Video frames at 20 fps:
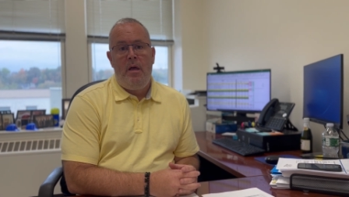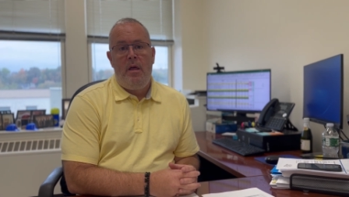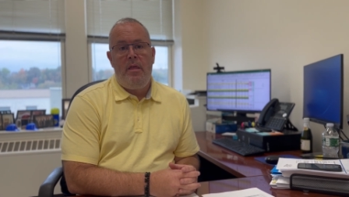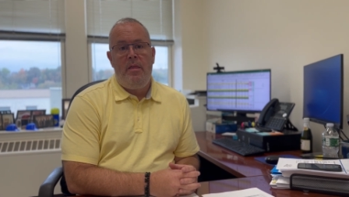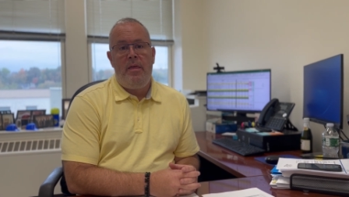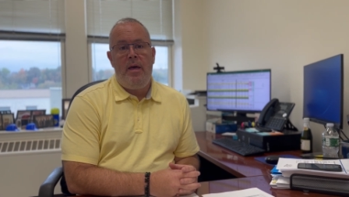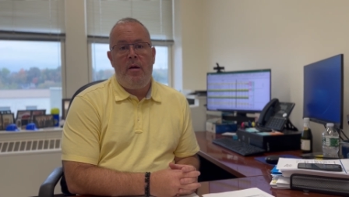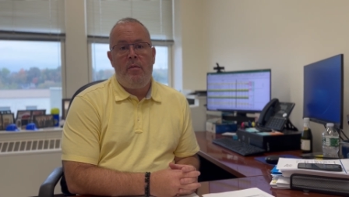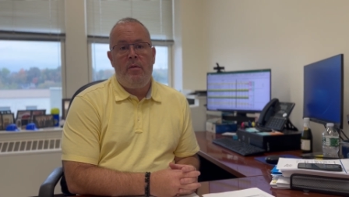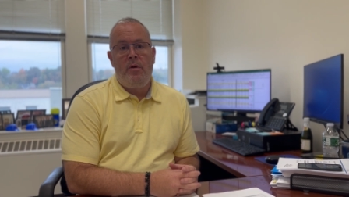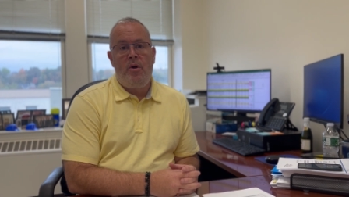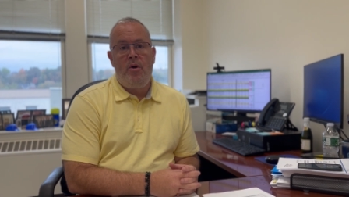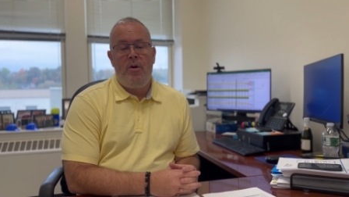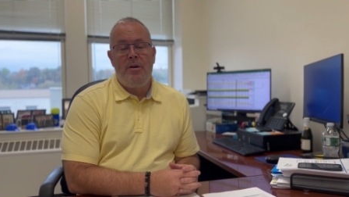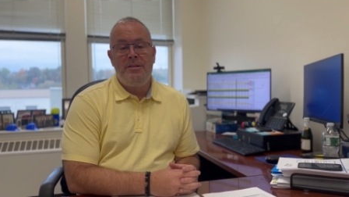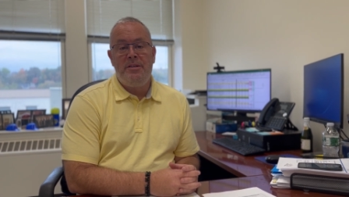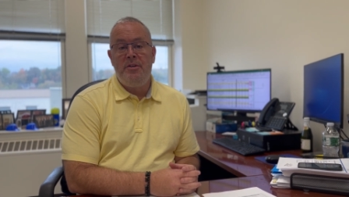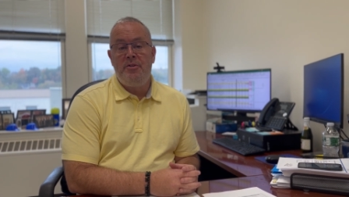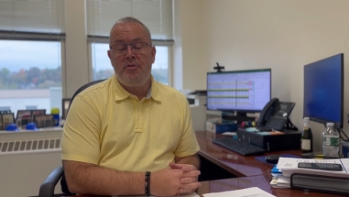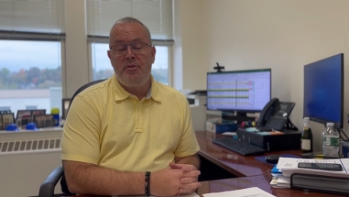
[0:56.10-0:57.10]
That would
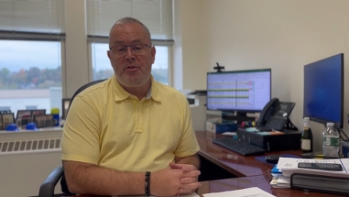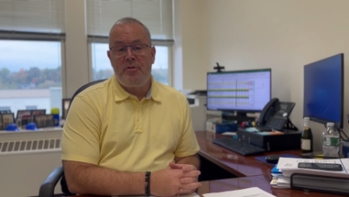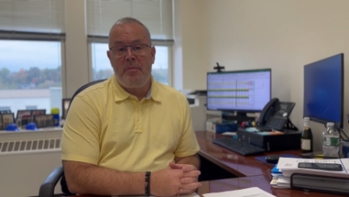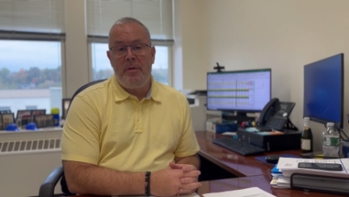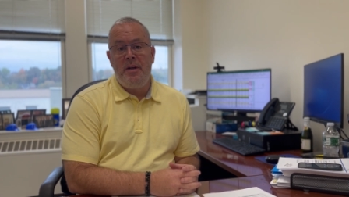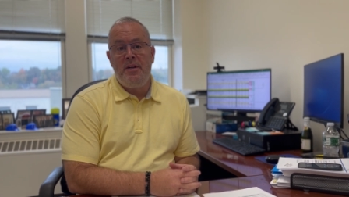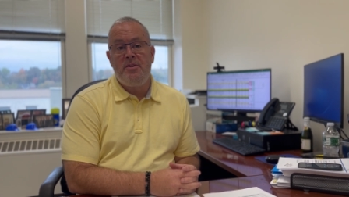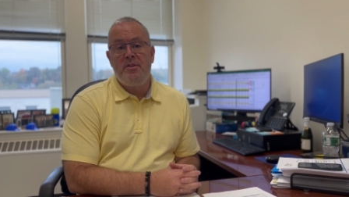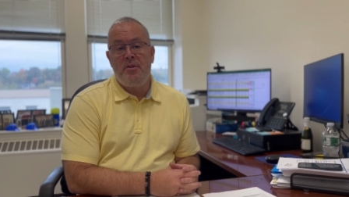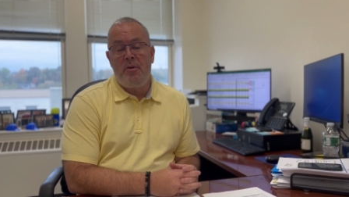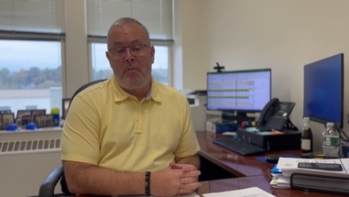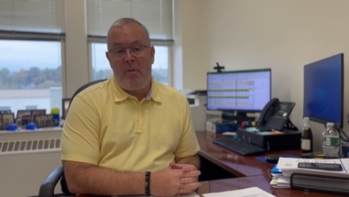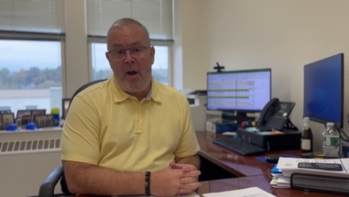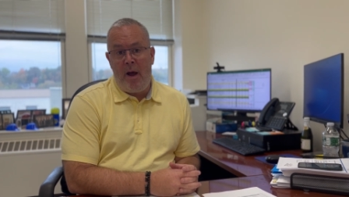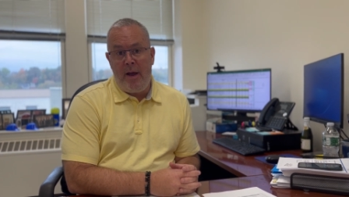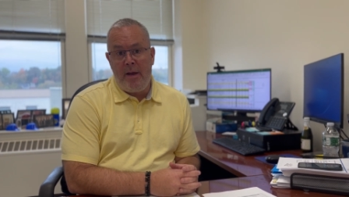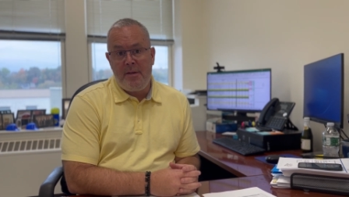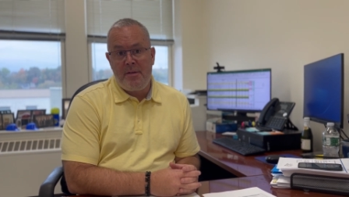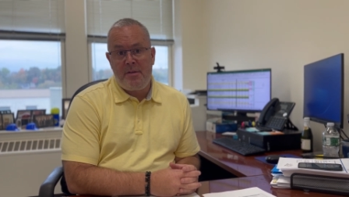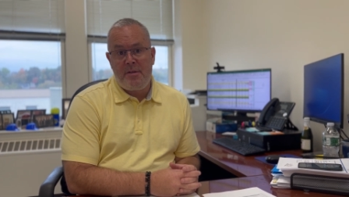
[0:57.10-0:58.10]
cause interest rates to rise.